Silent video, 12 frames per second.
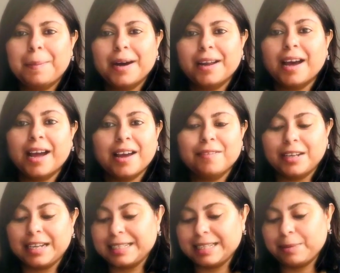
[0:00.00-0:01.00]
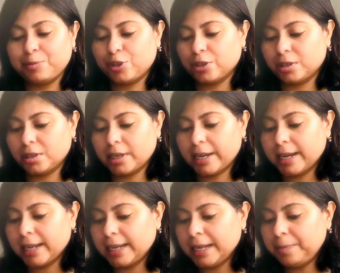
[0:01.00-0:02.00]
but I have an exception.
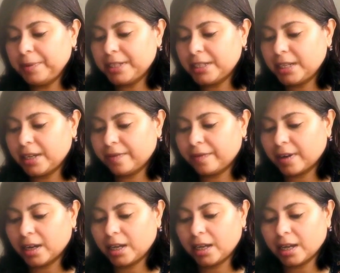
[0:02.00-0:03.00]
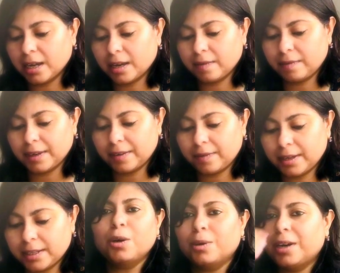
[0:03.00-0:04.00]
And let me see if I have
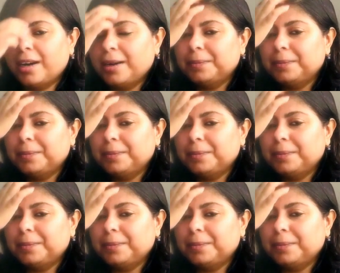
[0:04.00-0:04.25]
Netflix. So